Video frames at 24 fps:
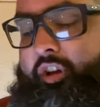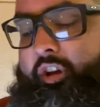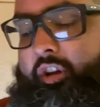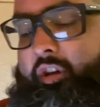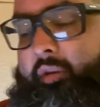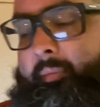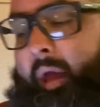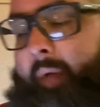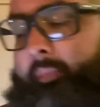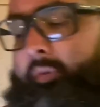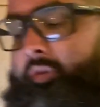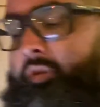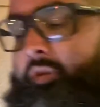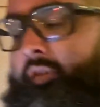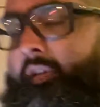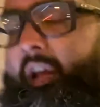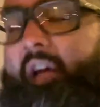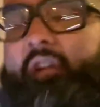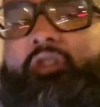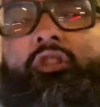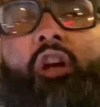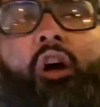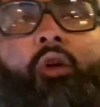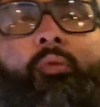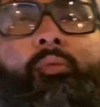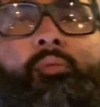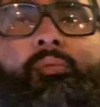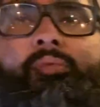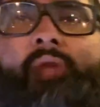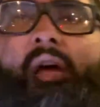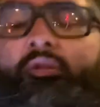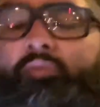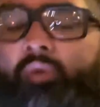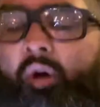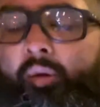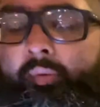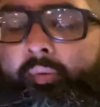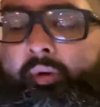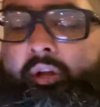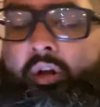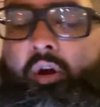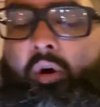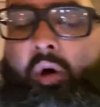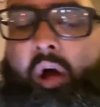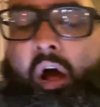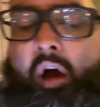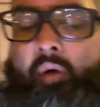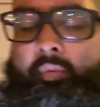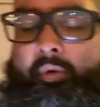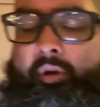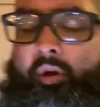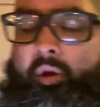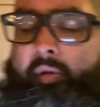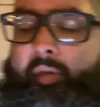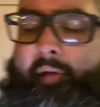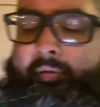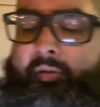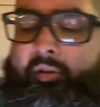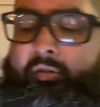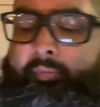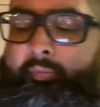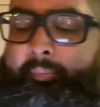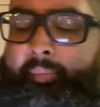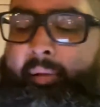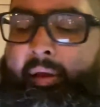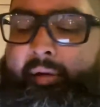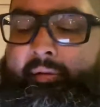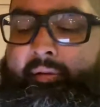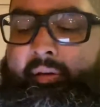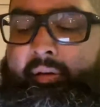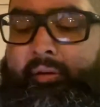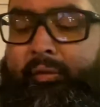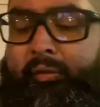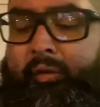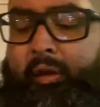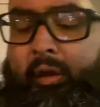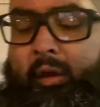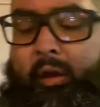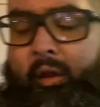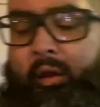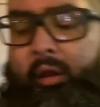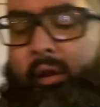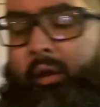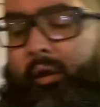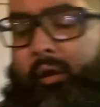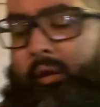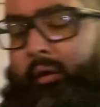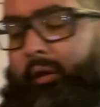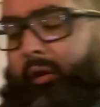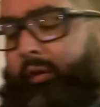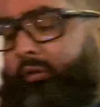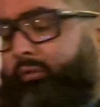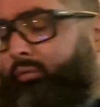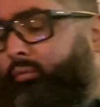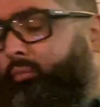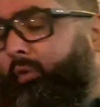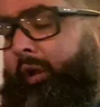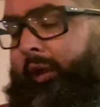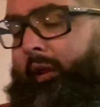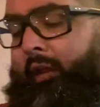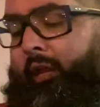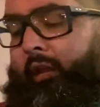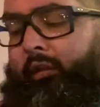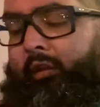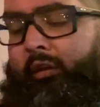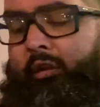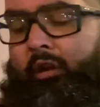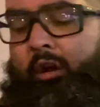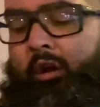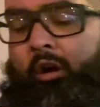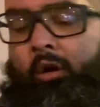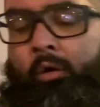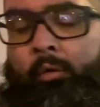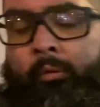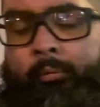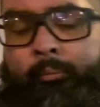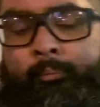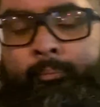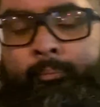and commandments. So that's how that's why we know how we know that this place is is wicked. You know.